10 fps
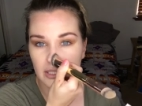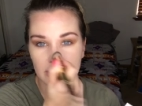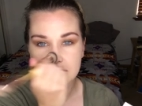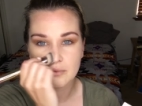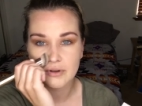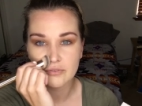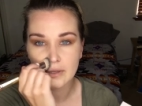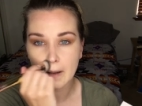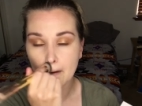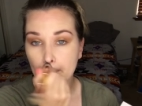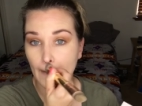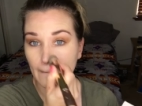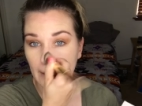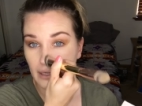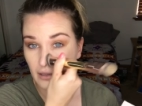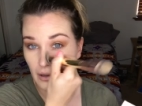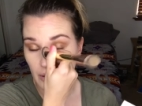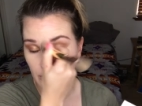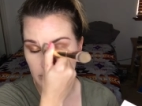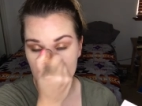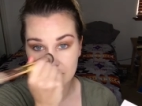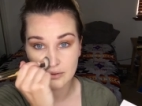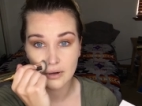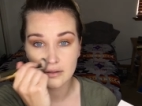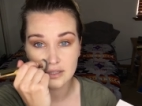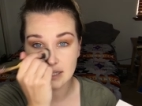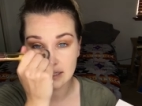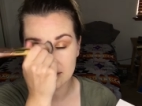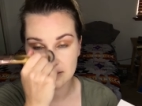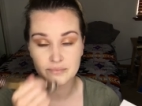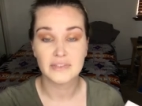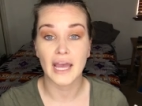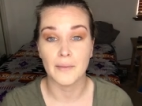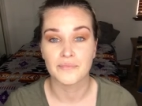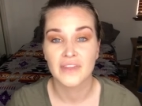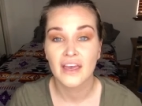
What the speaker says: I just don't want to forget about my nose or all the things. Okay,